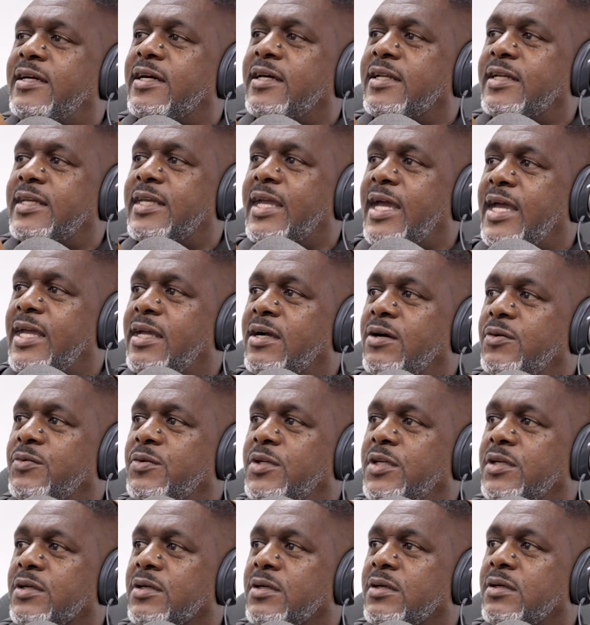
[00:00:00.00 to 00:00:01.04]
Gutta K on
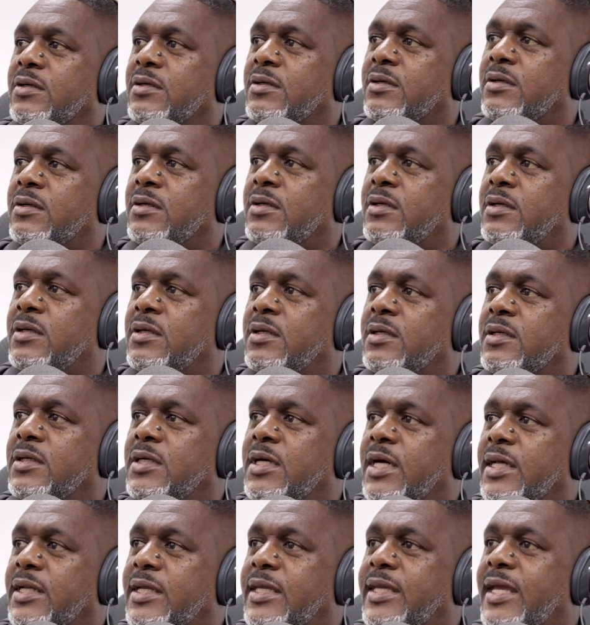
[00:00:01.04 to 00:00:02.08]
here.
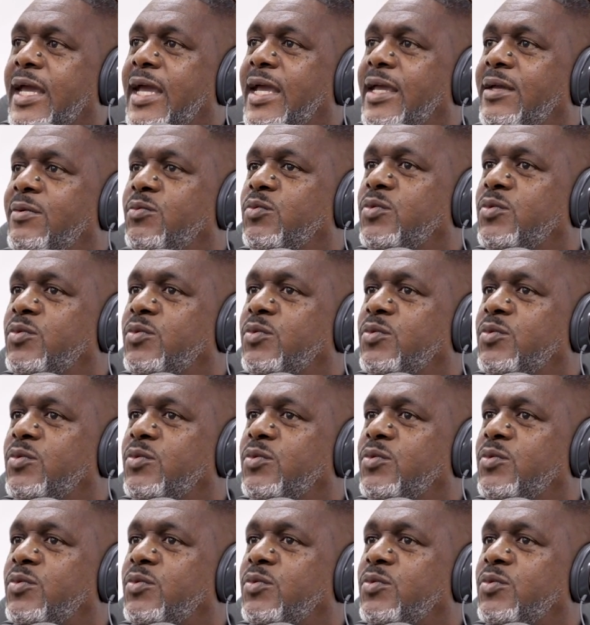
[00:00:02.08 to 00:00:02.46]
Gutta K he